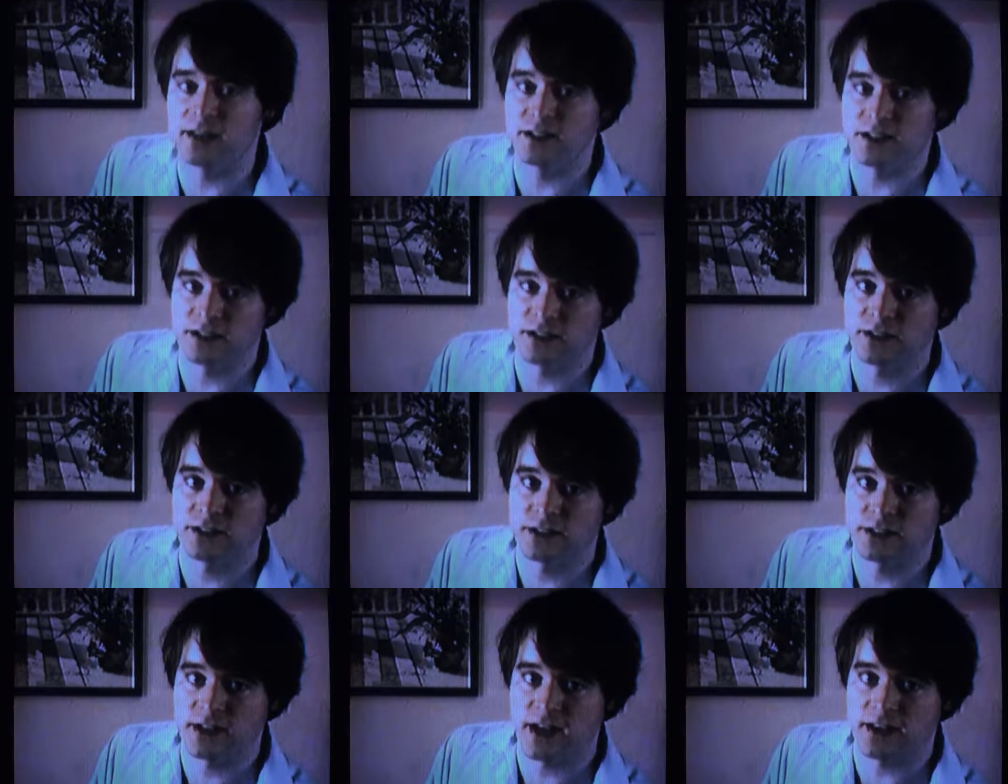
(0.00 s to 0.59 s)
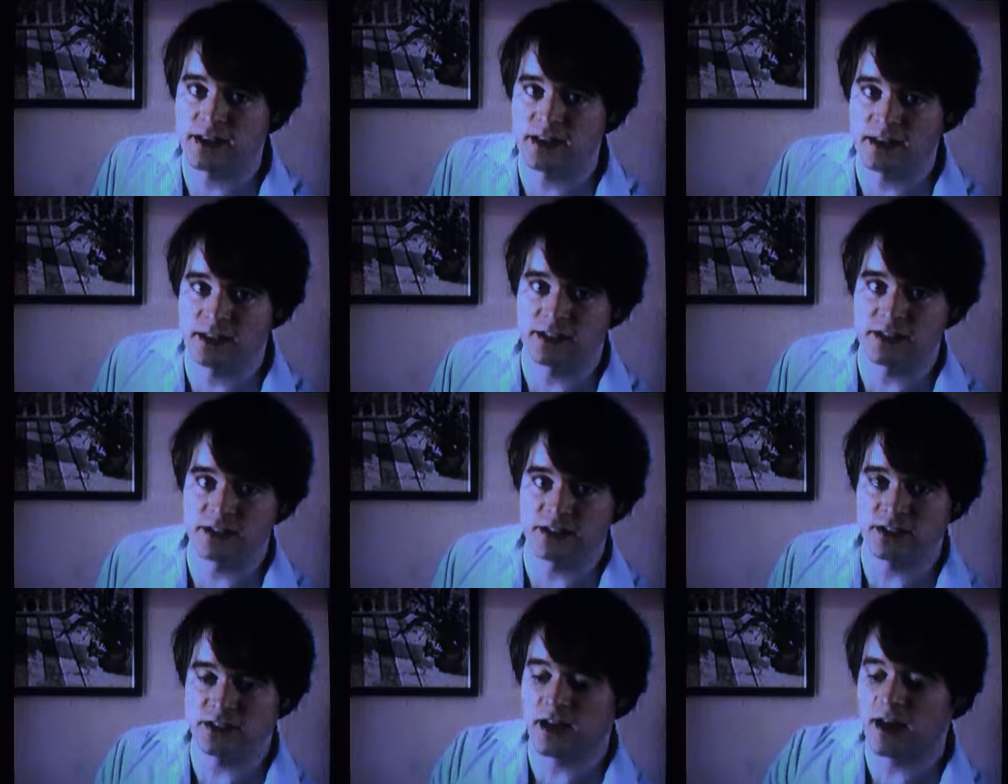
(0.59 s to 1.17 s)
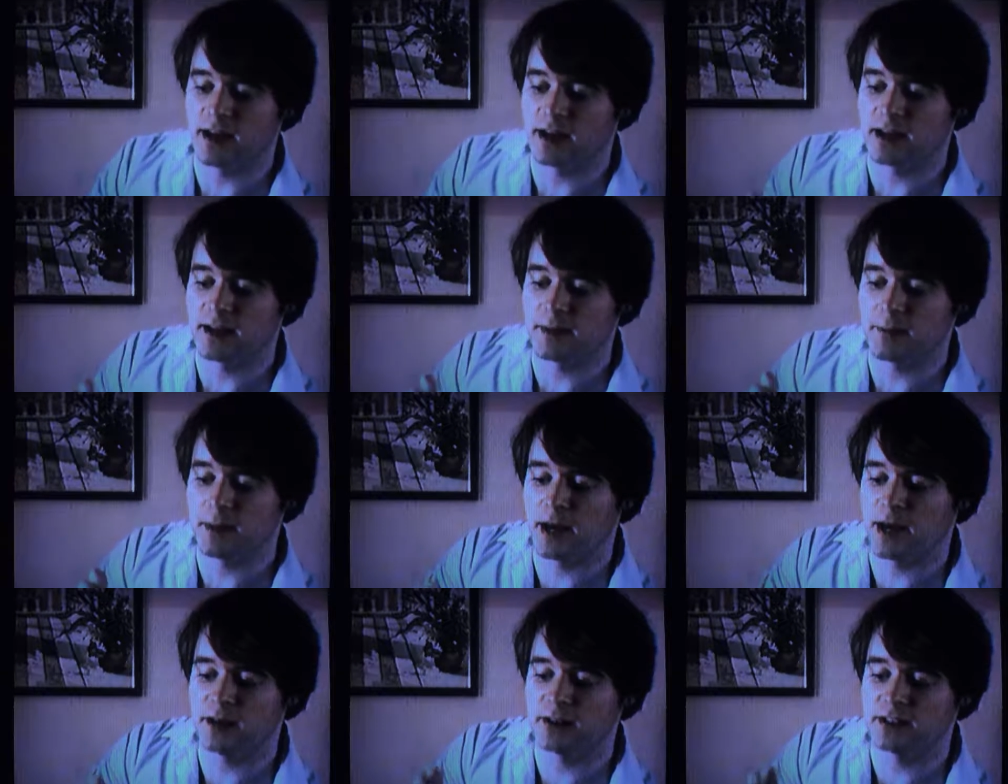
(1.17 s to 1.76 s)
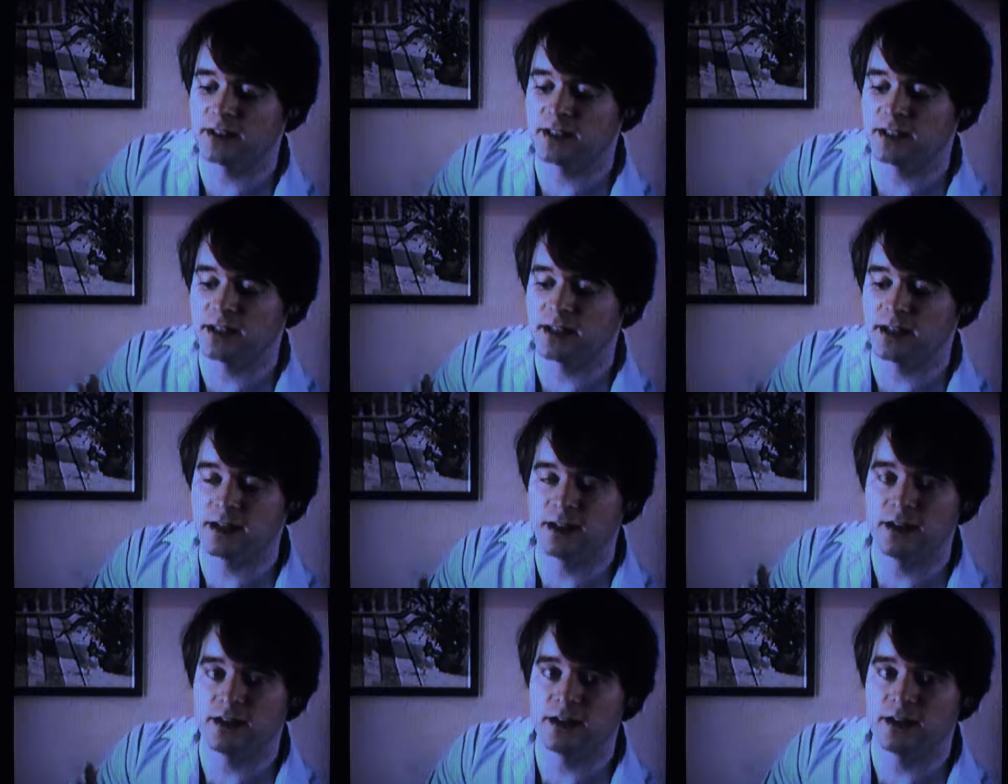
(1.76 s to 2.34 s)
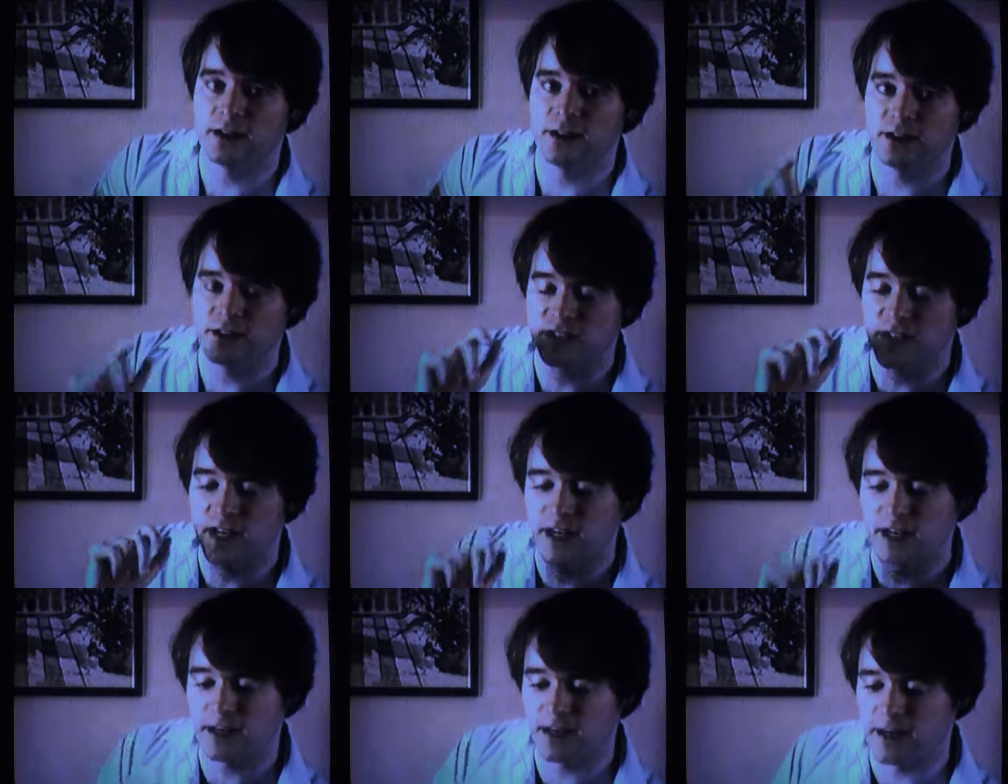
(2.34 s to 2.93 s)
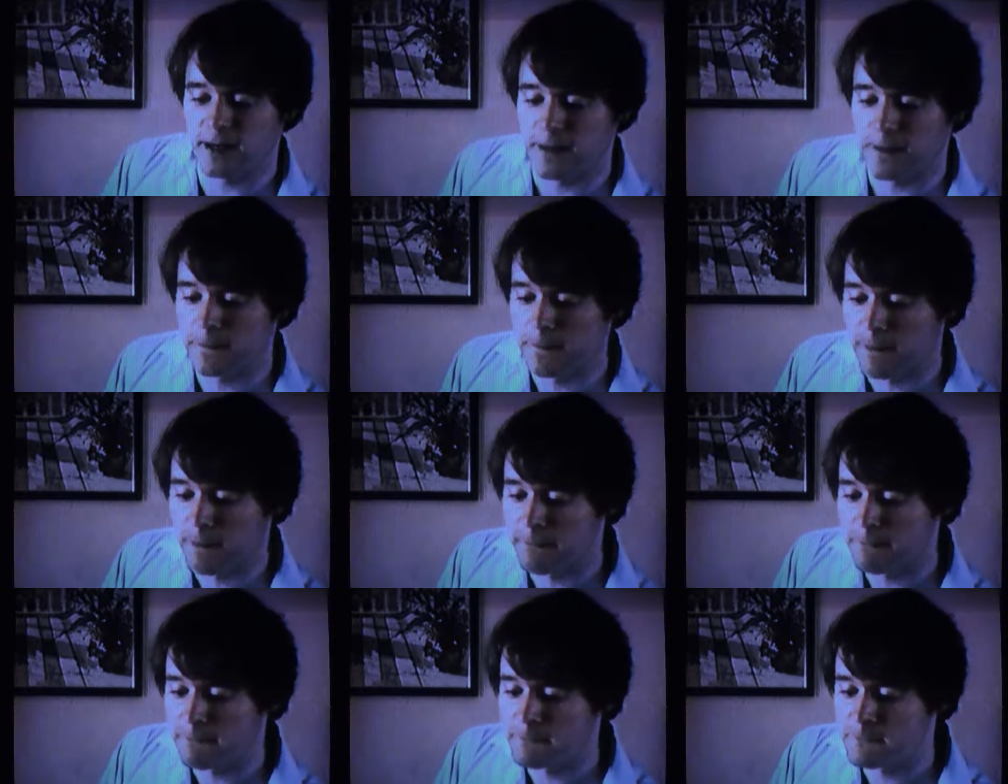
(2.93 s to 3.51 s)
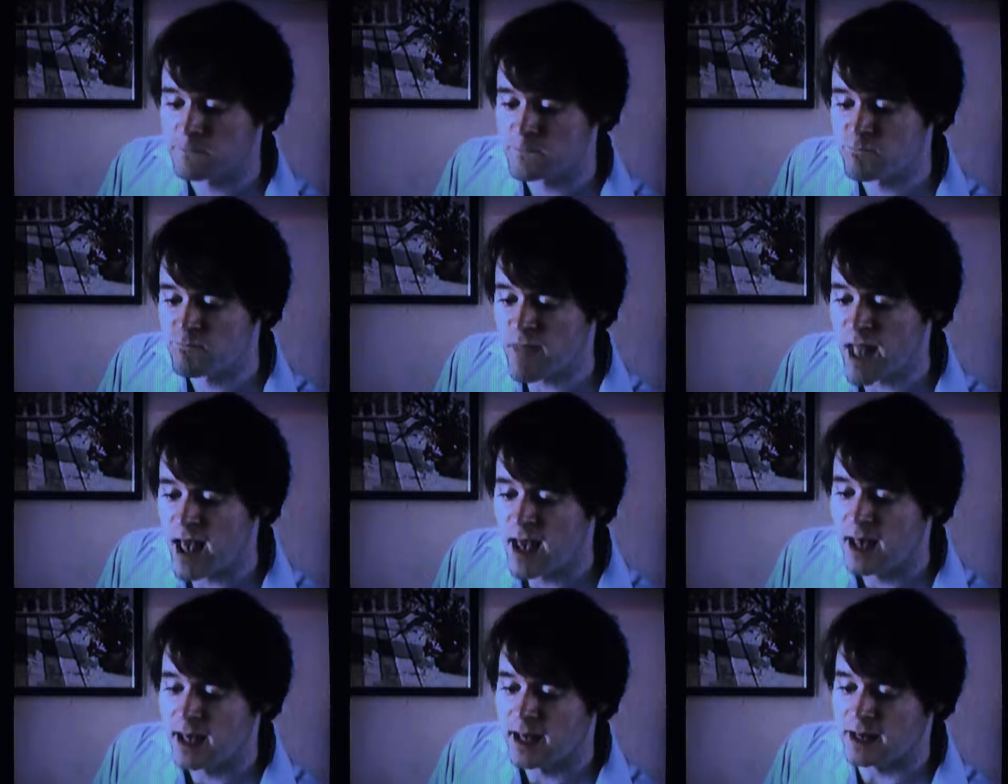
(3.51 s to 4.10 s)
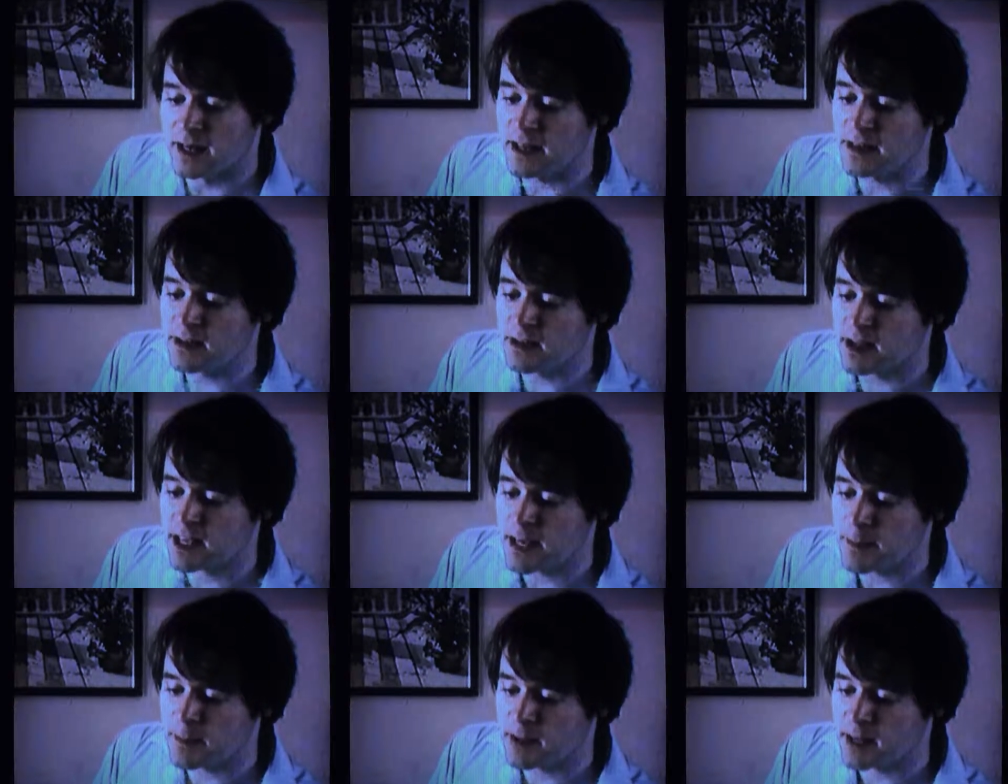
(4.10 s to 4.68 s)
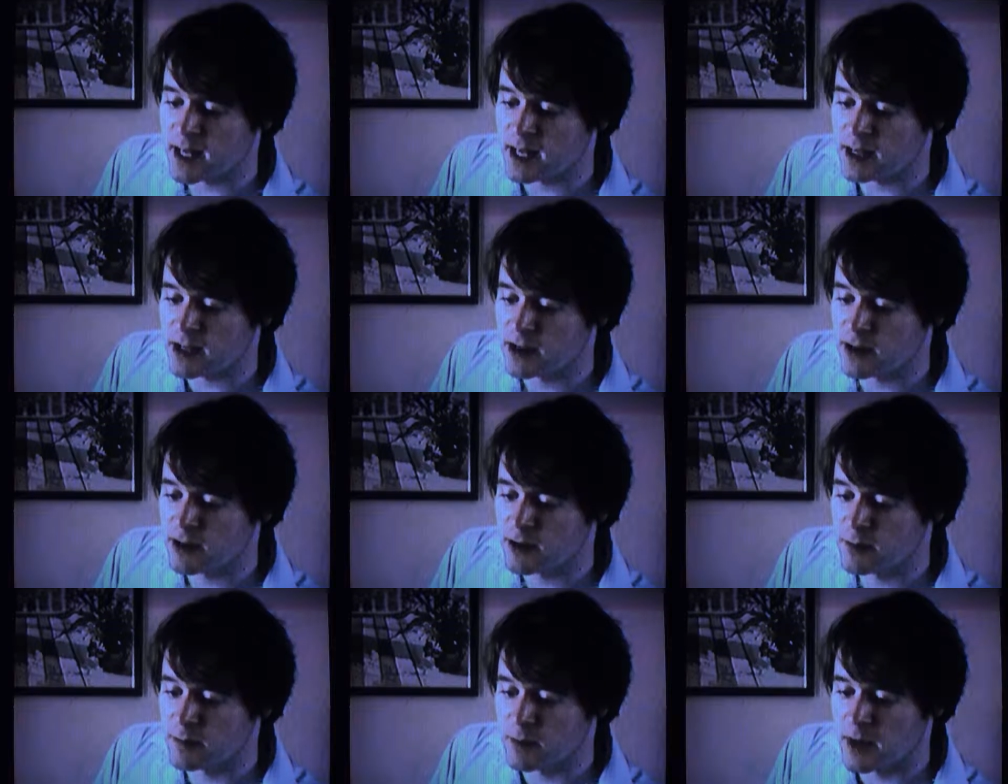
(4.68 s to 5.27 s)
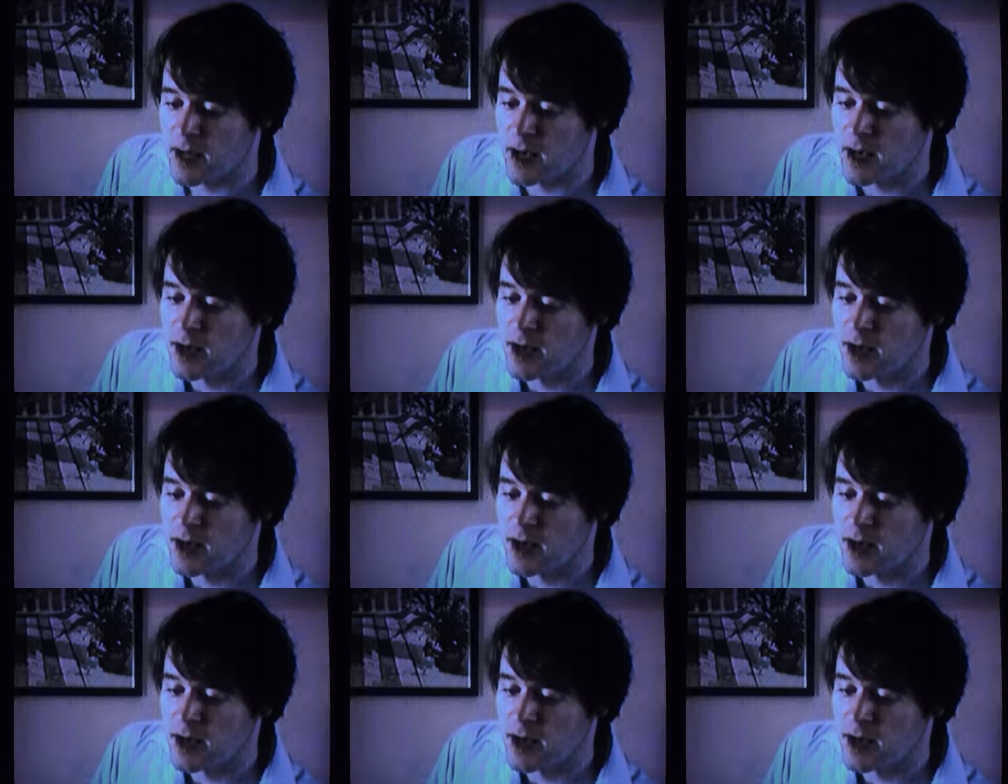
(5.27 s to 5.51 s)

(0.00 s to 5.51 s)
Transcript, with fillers: This is, I think this is talking about uh, the saint here. Neither keepeth at home,